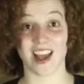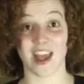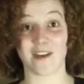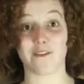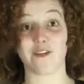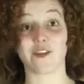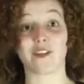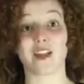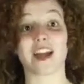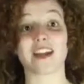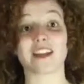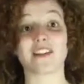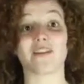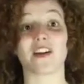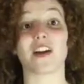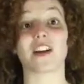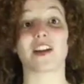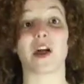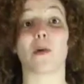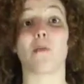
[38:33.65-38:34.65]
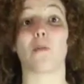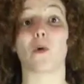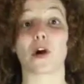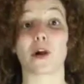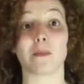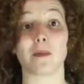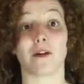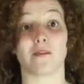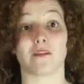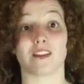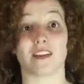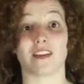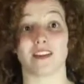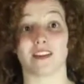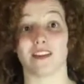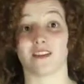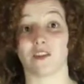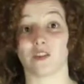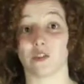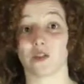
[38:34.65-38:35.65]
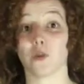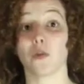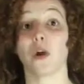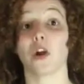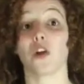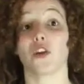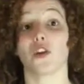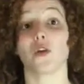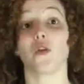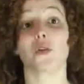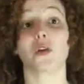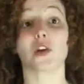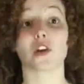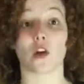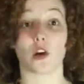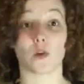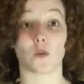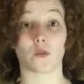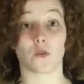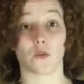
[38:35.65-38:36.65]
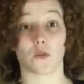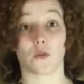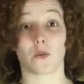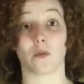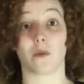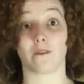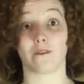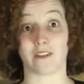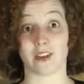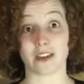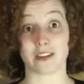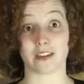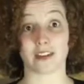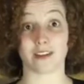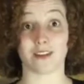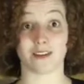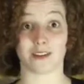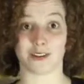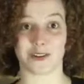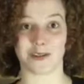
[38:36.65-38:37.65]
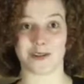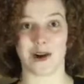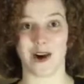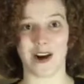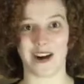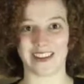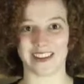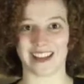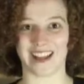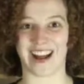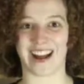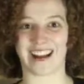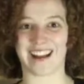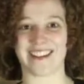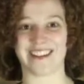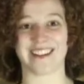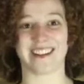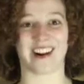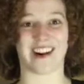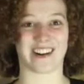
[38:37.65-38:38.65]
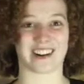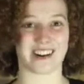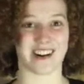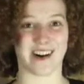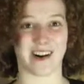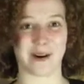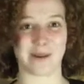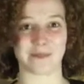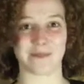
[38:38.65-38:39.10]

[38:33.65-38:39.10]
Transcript: If you'd like to find out more about V C two, you can go to v c two online dot com.